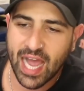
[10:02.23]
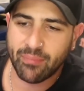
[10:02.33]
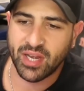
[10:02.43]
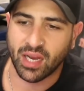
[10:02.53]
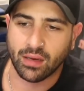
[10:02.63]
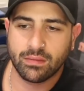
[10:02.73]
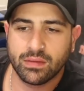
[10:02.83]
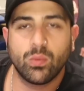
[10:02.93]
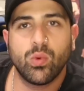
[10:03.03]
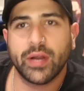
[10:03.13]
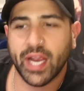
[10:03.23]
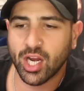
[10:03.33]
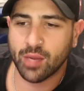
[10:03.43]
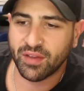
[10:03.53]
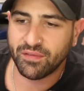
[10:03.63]
is happening. The World
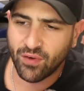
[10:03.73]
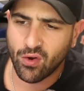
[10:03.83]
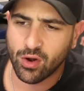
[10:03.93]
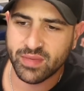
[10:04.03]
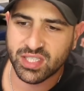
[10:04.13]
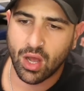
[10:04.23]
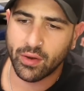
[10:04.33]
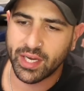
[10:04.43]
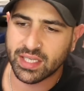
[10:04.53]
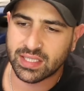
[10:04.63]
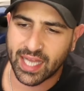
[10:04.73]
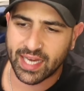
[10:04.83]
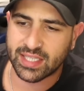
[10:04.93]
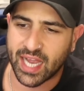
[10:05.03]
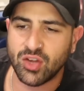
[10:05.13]
Economic Forum is holding its
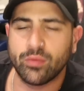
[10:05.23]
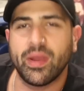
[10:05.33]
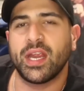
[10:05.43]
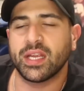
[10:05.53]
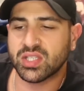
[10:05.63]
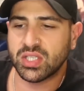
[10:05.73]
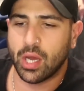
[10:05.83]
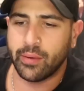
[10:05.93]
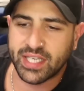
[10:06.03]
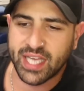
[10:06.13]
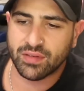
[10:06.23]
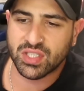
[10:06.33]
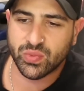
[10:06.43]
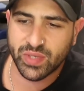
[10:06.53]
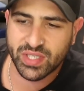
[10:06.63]
latest annual meeting in snowy
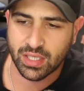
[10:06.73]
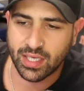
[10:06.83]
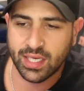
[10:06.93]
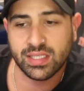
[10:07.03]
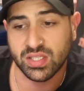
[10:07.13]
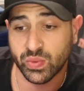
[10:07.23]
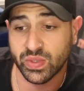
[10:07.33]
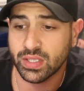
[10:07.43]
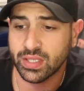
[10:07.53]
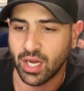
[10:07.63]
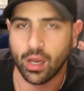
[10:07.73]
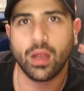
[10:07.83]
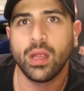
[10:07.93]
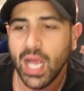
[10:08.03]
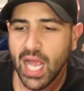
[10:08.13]
Davos, Switzerland. It is in Switzerland. There you
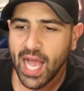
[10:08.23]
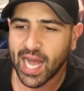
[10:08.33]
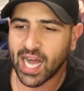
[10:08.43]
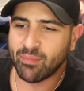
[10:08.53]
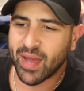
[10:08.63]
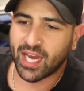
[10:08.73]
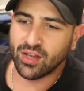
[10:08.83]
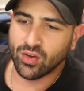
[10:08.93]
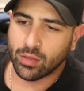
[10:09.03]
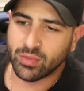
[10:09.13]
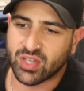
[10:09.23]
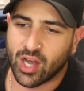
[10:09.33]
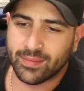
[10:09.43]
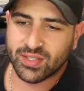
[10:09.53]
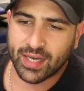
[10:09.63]
go. Back in normal
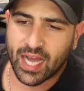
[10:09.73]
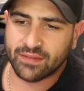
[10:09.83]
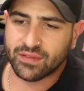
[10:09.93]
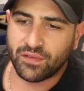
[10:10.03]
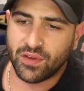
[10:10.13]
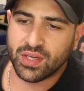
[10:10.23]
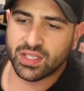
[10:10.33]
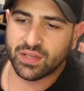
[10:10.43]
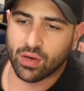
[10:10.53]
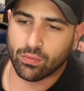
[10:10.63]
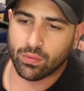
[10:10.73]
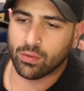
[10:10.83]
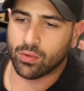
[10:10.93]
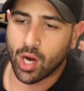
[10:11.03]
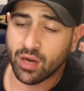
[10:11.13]
time slot after a few years of
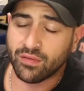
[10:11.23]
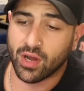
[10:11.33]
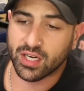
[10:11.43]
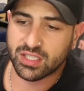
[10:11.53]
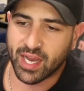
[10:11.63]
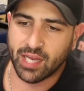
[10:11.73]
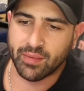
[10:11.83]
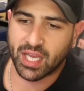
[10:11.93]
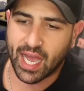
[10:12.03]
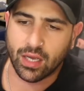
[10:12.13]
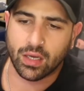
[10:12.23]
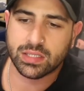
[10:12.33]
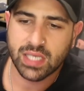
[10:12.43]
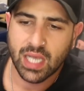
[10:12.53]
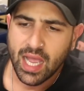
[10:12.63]
coronavirus pandemic
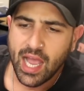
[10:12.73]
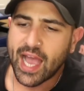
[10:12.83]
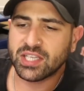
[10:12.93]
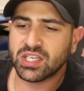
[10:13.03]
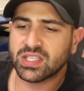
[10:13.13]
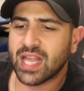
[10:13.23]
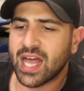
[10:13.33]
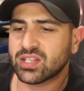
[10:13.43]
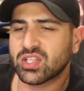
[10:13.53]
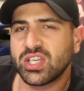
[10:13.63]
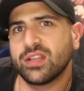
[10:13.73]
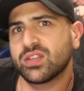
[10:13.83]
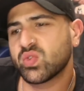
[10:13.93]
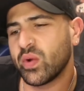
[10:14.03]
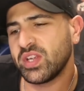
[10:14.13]
chaos. And just last year,
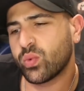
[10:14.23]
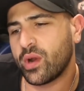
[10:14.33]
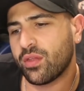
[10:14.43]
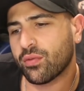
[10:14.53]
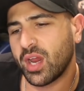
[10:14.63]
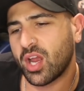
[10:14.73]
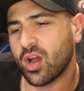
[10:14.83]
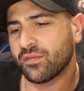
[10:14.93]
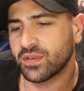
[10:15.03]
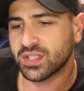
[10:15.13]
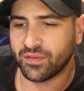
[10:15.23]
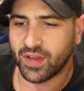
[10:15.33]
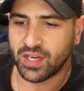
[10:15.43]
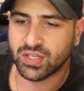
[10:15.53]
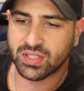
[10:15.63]
the 2023 conference
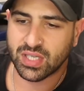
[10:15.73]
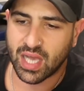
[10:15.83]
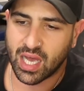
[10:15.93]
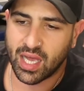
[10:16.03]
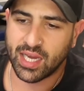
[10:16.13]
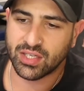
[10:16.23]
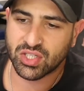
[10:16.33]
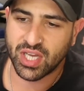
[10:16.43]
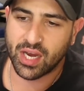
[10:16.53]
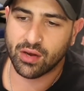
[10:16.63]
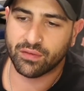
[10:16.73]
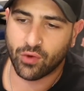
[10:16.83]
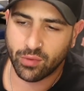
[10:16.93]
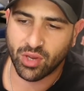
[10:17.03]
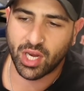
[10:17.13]
features its share of
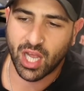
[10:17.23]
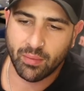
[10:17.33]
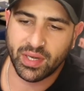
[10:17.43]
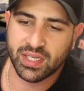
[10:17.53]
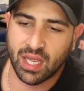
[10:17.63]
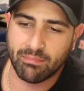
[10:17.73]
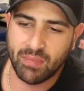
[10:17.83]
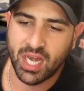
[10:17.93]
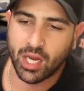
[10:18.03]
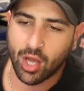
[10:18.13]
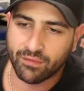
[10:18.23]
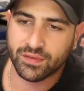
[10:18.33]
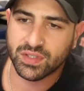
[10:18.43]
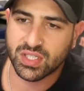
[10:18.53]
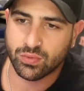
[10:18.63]
crypto companies and mini
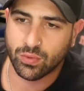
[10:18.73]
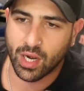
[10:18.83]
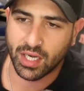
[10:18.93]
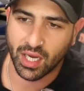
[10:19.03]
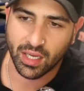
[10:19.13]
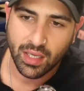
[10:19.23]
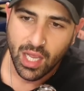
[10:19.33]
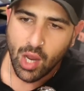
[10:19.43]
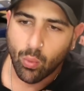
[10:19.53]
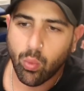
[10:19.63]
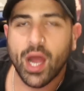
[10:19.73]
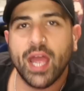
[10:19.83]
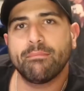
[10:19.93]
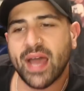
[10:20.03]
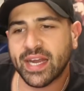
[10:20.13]
conferences right here. Why
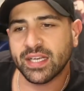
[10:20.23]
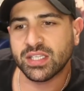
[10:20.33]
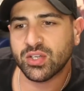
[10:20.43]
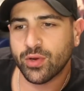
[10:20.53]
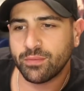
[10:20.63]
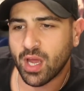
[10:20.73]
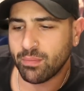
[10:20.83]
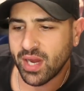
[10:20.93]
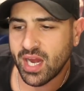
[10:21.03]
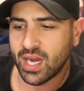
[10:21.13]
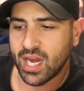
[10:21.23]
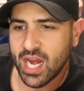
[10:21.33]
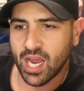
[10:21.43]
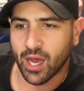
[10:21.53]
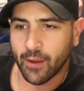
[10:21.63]
it matters, crypto being
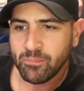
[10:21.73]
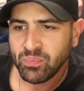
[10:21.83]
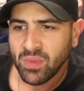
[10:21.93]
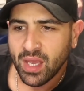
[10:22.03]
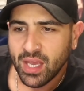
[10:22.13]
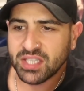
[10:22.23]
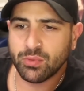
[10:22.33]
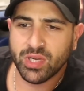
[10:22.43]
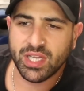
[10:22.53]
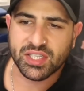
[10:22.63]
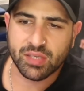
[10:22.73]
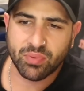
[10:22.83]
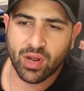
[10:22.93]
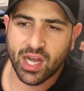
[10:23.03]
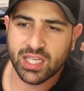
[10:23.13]
here, isn't really a
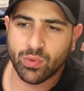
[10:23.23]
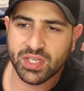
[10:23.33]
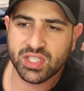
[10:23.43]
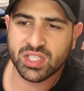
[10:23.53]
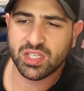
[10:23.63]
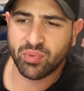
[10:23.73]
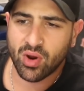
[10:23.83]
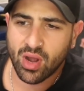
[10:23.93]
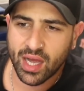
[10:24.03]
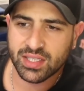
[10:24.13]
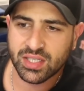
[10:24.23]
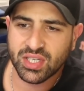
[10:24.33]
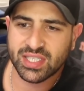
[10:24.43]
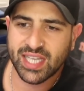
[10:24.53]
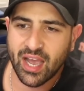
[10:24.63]
surprise. What is a surprise is
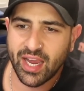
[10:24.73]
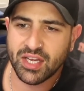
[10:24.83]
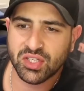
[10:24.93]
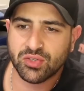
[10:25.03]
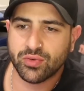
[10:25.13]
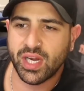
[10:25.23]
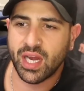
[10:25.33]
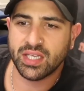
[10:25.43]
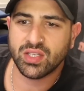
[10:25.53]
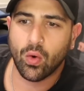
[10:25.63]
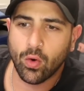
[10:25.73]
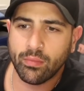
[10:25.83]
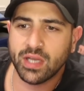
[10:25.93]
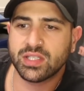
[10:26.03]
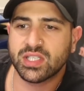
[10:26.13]
just how industry is
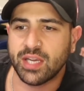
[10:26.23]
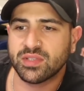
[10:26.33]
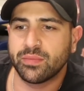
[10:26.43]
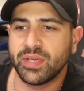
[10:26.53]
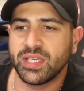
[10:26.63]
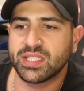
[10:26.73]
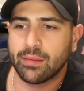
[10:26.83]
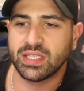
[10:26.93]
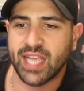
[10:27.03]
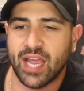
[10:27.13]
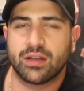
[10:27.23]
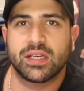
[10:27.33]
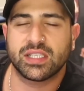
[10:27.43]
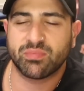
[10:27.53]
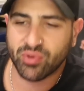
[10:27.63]
almost seems to be doubling down
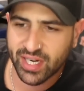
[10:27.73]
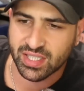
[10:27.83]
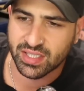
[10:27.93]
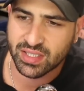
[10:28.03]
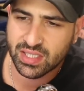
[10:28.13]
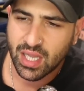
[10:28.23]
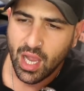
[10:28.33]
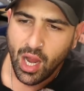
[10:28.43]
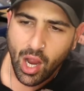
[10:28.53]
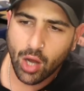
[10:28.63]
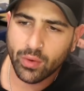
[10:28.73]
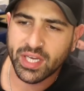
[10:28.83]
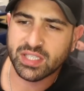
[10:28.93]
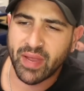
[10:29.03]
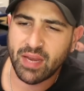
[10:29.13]
on its presence,
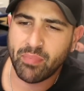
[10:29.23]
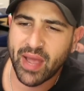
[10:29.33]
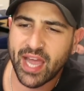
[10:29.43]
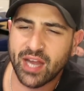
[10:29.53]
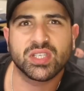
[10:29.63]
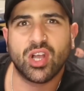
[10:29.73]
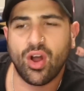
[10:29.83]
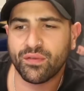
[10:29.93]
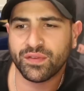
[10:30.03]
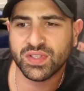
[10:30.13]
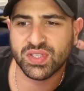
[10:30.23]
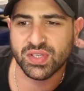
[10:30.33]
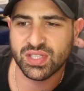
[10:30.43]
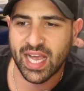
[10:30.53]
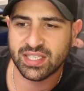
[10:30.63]
holding as many panels and
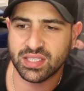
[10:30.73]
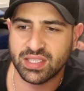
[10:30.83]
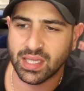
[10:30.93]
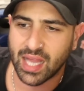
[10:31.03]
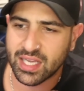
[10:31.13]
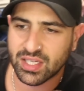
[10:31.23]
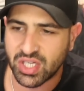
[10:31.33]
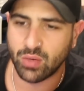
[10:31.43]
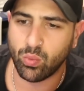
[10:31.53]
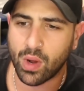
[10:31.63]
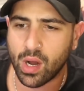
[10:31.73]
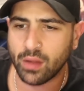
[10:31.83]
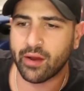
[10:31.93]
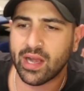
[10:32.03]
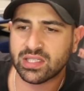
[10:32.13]
conferences as it did last year.
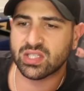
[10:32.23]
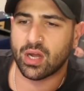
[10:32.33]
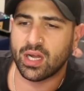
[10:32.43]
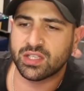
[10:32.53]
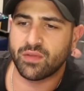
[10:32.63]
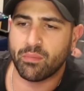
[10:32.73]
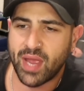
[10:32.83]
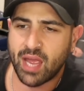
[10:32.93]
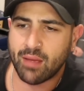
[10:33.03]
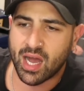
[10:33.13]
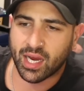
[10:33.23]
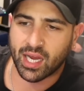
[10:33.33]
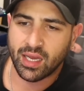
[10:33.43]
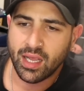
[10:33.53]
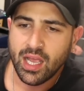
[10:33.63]
While there are signs of the bear
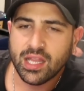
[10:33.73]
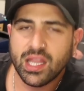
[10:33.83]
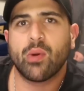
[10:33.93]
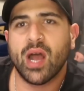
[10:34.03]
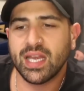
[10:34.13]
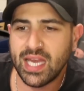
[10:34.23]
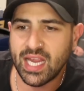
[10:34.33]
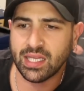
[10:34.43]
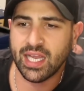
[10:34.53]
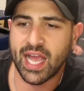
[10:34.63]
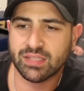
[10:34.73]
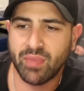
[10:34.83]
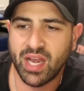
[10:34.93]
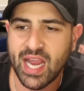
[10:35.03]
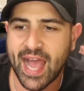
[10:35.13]
market, there aren't nearly as
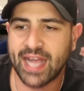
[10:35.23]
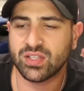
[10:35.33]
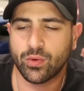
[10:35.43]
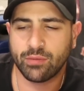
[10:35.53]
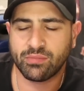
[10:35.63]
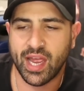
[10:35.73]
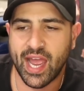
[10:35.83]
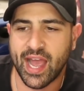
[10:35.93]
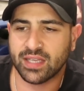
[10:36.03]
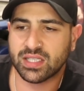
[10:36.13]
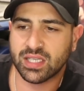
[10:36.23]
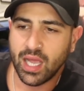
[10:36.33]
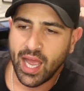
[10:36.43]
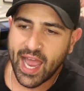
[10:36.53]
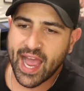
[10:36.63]
many ads or crypto house
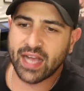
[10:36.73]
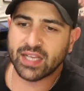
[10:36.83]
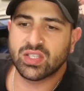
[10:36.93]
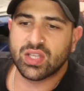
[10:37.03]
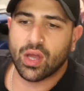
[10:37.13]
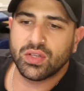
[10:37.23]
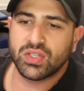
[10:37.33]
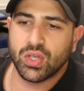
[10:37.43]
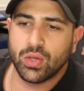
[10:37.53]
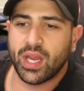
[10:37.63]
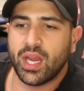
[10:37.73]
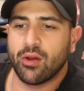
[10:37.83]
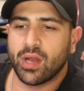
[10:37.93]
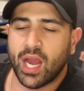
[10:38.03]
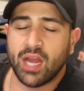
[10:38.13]
as those who were
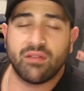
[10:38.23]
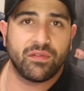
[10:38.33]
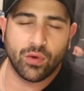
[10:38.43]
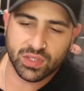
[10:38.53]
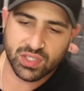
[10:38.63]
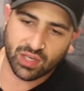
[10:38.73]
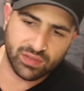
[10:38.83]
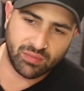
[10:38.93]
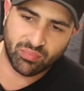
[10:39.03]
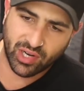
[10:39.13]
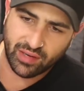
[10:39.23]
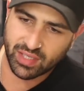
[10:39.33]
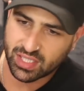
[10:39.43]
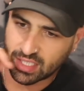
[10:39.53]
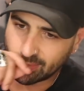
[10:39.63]
here in force, obviously,
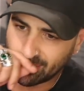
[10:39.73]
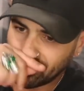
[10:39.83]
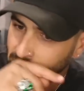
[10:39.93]
previously.